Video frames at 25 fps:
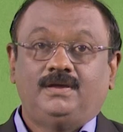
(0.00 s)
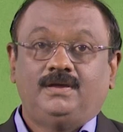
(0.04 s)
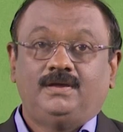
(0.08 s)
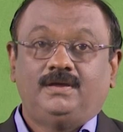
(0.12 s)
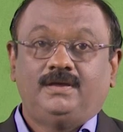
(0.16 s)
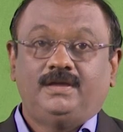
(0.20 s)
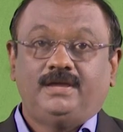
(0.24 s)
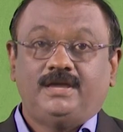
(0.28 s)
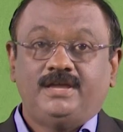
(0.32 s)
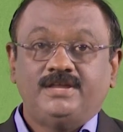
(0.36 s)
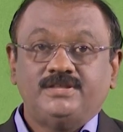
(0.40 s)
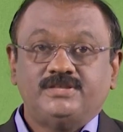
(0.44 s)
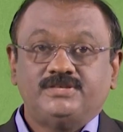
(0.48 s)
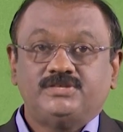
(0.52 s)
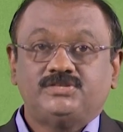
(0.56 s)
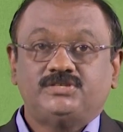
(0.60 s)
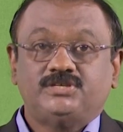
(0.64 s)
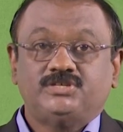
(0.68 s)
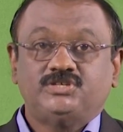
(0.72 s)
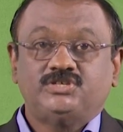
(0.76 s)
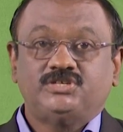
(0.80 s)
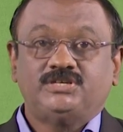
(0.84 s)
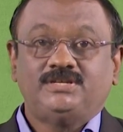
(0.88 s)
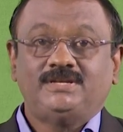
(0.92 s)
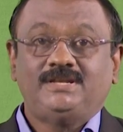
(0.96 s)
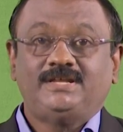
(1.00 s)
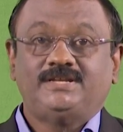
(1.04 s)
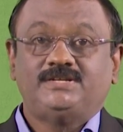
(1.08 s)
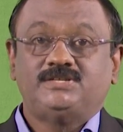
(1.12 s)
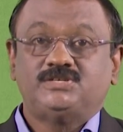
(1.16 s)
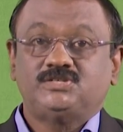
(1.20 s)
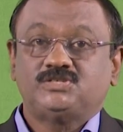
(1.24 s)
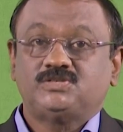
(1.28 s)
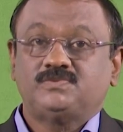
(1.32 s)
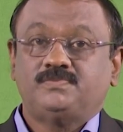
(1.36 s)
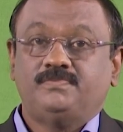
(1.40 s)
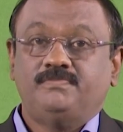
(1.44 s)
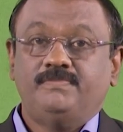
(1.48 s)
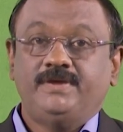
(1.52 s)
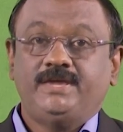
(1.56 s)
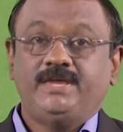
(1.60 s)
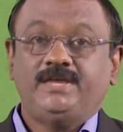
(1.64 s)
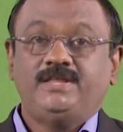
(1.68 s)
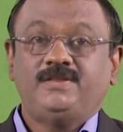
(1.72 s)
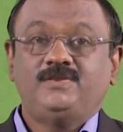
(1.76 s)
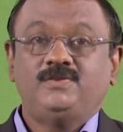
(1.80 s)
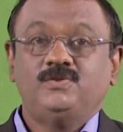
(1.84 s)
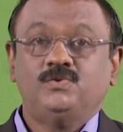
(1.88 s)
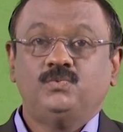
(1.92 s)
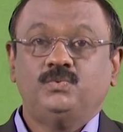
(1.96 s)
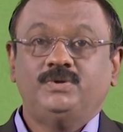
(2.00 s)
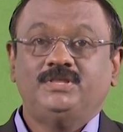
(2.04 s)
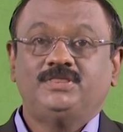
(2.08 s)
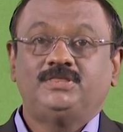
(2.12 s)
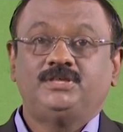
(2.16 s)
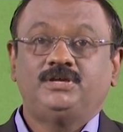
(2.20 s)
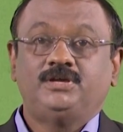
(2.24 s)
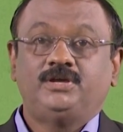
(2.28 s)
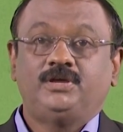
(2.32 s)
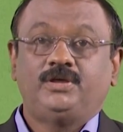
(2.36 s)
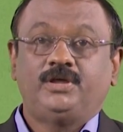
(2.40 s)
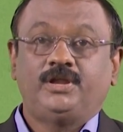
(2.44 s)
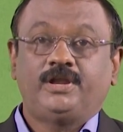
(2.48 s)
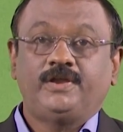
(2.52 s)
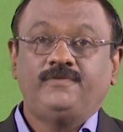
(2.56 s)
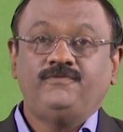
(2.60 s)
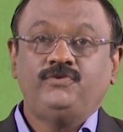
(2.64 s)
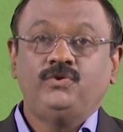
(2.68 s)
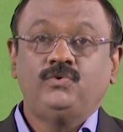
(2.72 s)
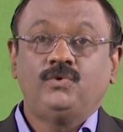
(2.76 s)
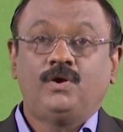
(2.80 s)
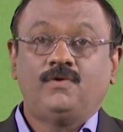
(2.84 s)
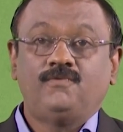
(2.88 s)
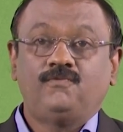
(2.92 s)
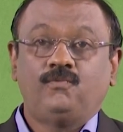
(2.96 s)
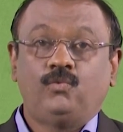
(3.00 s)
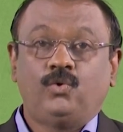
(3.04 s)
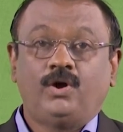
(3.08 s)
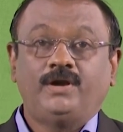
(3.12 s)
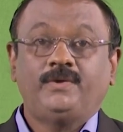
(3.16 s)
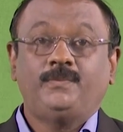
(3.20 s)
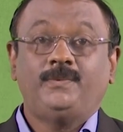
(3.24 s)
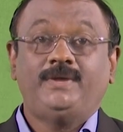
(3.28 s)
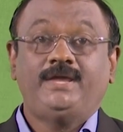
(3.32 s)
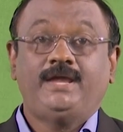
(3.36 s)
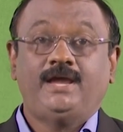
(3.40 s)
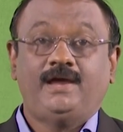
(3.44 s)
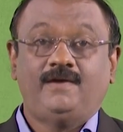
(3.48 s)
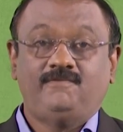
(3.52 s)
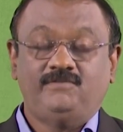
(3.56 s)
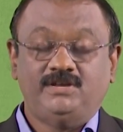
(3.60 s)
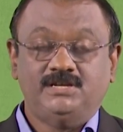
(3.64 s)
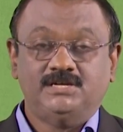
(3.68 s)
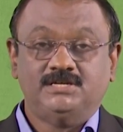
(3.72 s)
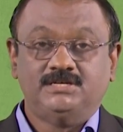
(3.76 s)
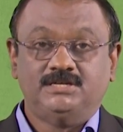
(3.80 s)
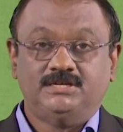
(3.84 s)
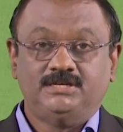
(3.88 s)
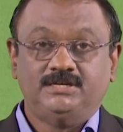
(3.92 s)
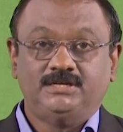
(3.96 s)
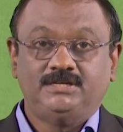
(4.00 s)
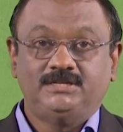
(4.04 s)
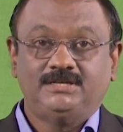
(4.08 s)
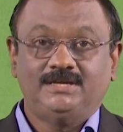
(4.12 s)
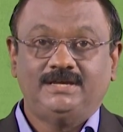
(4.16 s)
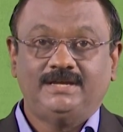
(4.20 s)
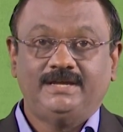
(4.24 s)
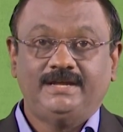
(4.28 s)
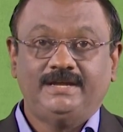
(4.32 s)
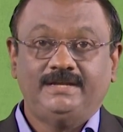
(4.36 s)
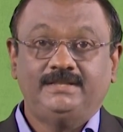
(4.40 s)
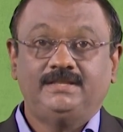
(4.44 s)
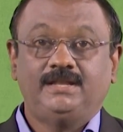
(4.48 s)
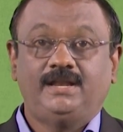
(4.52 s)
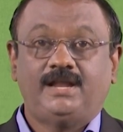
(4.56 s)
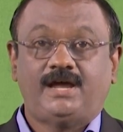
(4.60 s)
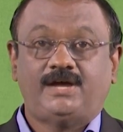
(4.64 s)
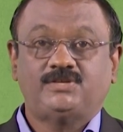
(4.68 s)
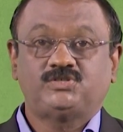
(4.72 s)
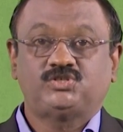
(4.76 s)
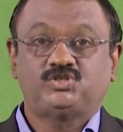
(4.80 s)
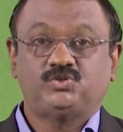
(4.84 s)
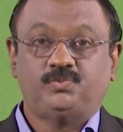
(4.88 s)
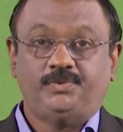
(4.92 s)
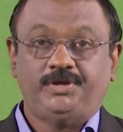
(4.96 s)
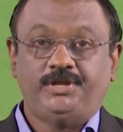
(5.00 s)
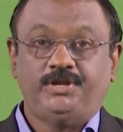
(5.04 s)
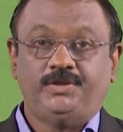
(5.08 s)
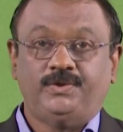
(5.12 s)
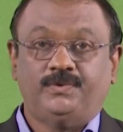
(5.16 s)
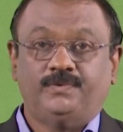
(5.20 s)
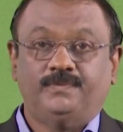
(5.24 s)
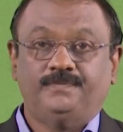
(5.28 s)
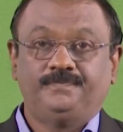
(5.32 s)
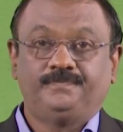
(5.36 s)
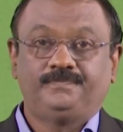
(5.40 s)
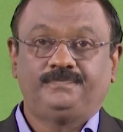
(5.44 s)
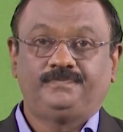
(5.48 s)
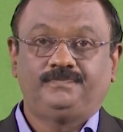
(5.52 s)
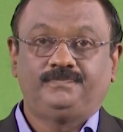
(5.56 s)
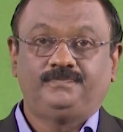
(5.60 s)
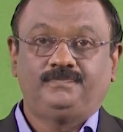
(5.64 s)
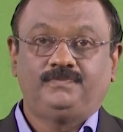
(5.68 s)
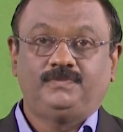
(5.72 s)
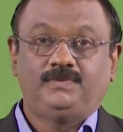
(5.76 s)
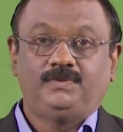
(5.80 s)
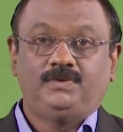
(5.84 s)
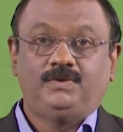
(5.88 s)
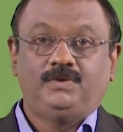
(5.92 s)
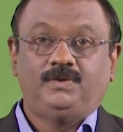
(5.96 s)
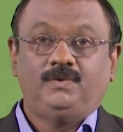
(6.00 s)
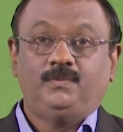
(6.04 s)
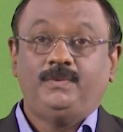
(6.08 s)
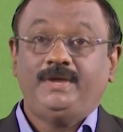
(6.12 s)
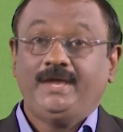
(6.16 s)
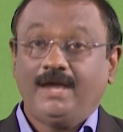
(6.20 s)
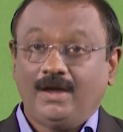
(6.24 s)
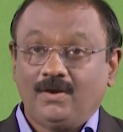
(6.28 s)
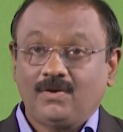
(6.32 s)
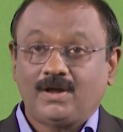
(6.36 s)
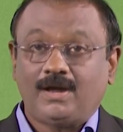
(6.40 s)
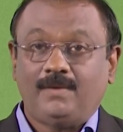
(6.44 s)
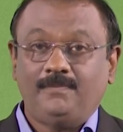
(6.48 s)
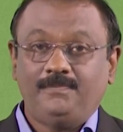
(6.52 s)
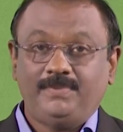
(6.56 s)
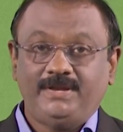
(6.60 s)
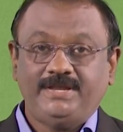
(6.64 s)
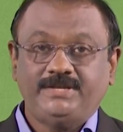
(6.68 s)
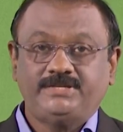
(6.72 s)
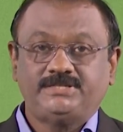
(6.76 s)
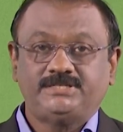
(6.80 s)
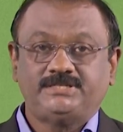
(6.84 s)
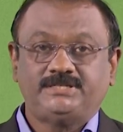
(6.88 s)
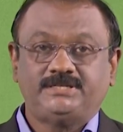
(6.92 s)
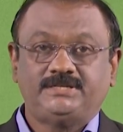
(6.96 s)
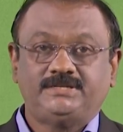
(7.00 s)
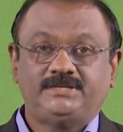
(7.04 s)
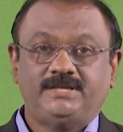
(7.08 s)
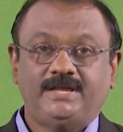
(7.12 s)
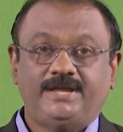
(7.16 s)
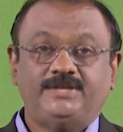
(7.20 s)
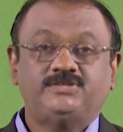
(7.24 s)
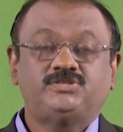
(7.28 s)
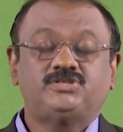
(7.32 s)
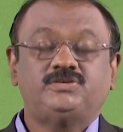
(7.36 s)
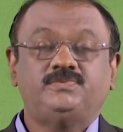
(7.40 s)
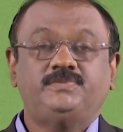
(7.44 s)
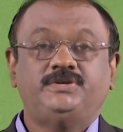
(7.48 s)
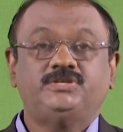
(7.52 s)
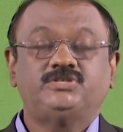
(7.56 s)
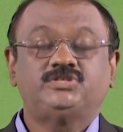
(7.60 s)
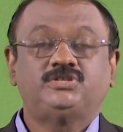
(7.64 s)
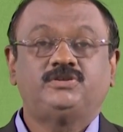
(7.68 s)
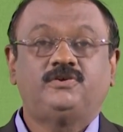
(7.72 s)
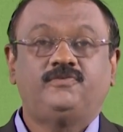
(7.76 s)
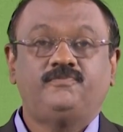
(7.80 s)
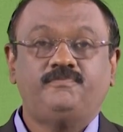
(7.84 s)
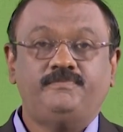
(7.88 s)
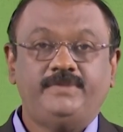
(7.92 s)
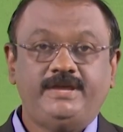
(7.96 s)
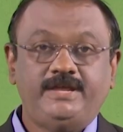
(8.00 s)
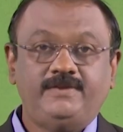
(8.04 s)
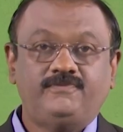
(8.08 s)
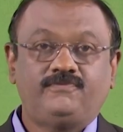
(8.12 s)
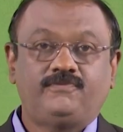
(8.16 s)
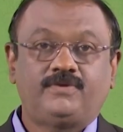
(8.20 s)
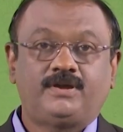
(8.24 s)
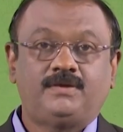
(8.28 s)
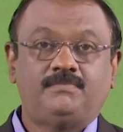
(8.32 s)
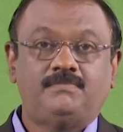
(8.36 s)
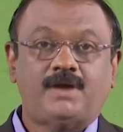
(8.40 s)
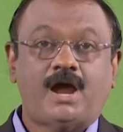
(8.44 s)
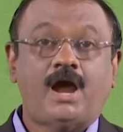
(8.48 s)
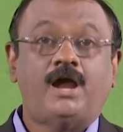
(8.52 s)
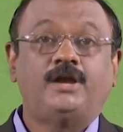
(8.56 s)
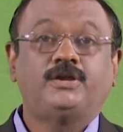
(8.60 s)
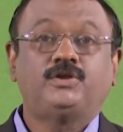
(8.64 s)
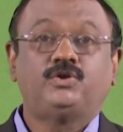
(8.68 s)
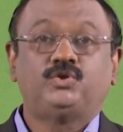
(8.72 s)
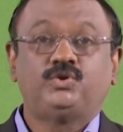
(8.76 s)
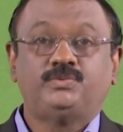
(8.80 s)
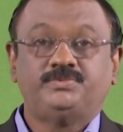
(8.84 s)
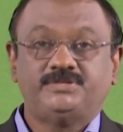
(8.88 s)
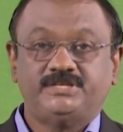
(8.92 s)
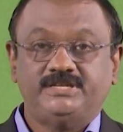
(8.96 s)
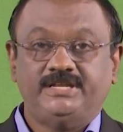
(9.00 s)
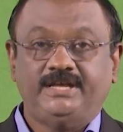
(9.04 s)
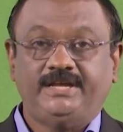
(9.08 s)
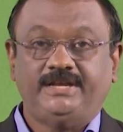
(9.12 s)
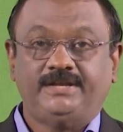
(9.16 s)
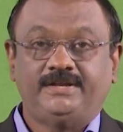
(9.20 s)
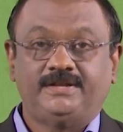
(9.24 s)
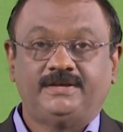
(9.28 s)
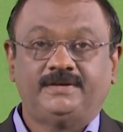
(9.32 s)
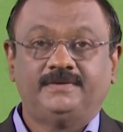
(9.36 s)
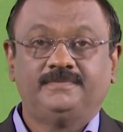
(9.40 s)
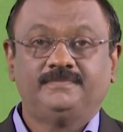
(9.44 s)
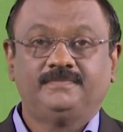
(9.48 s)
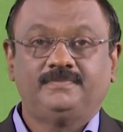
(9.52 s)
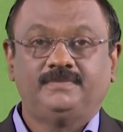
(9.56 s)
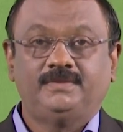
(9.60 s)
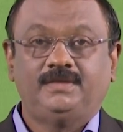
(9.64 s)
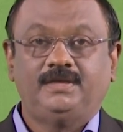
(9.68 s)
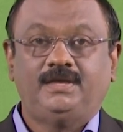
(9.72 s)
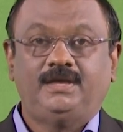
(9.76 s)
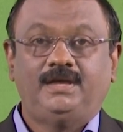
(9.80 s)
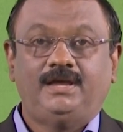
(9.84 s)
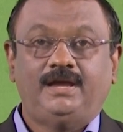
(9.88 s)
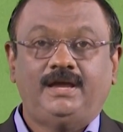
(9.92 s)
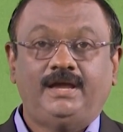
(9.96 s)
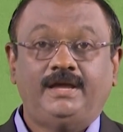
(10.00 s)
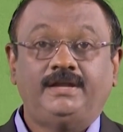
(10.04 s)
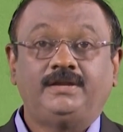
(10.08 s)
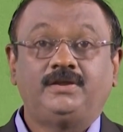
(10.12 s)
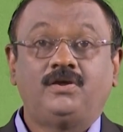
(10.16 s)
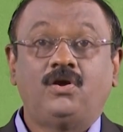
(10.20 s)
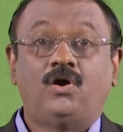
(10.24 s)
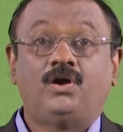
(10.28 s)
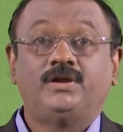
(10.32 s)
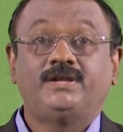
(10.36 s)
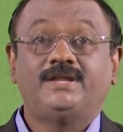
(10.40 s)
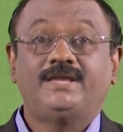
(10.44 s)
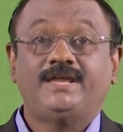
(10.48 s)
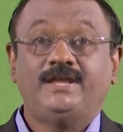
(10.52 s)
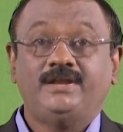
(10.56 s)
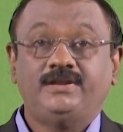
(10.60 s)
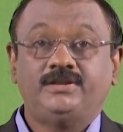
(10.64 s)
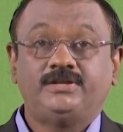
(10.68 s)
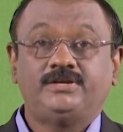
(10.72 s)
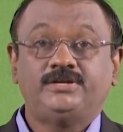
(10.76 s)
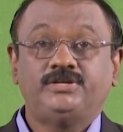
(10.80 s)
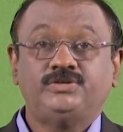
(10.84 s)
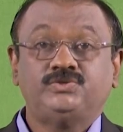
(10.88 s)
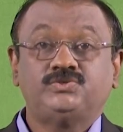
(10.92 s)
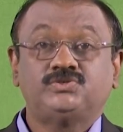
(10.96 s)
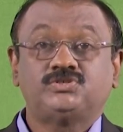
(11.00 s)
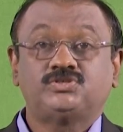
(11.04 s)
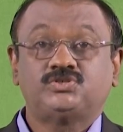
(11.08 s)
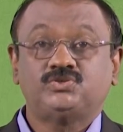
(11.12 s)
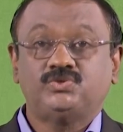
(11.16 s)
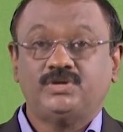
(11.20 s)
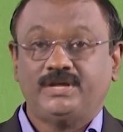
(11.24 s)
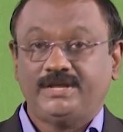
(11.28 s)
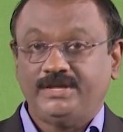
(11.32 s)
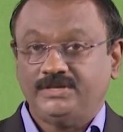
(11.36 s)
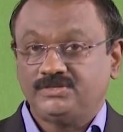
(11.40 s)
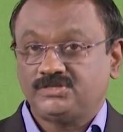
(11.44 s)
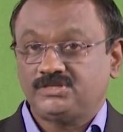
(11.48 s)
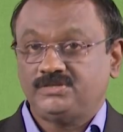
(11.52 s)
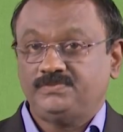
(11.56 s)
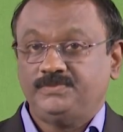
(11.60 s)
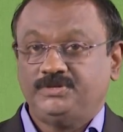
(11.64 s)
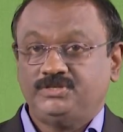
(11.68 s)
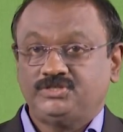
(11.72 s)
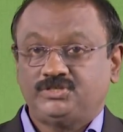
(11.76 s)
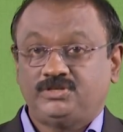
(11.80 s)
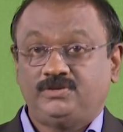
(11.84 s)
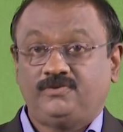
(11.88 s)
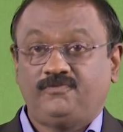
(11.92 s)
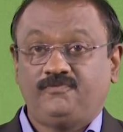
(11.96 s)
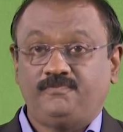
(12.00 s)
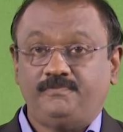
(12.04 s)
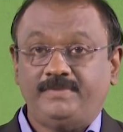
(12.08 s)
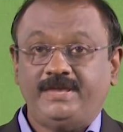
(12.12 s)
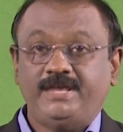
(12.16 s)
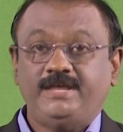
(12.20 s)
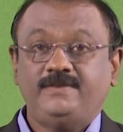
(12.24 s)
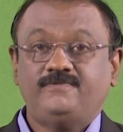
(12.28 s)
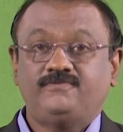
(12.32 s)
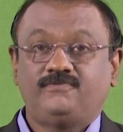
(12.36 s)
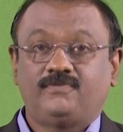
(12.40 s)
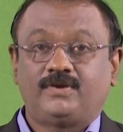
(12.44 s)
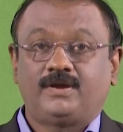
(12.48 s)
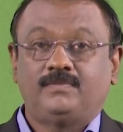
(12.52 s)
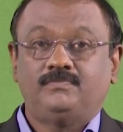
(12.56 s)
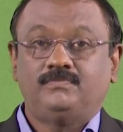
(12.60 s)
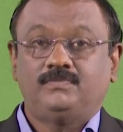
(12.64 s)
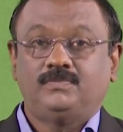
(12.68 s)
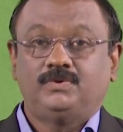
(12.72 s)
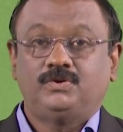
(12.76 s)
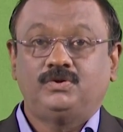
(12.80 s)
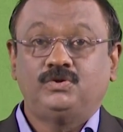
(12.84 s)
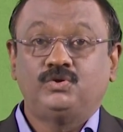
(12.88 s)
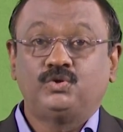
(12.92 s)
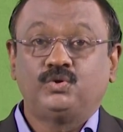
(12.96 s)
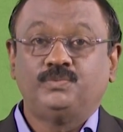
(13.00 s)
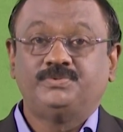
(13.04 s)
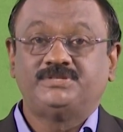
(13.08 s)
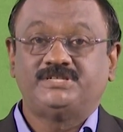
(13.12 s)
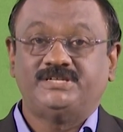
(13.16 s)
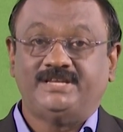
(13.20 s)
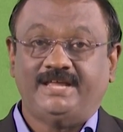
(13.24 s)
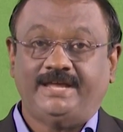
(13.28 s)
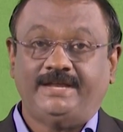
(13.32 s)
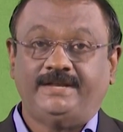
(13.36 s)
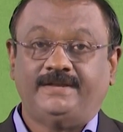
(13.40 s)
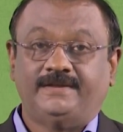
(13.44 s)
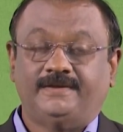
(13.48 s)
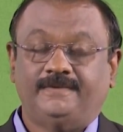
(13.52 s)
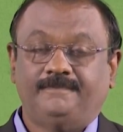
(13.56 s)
In this session, let us begin with a review of what we have learned in the last video. We have completed estimation of mean from ungrouped data and got introduced to estimation of mean from grouped data.